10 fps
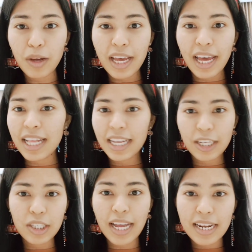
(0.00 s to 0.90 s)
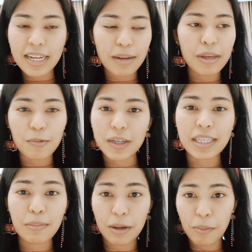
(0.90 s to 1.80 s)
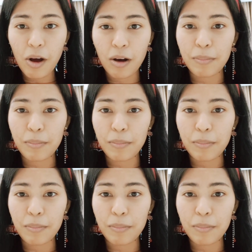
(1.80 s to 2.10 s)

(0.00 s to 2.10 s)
and they just ended up inviting my mom.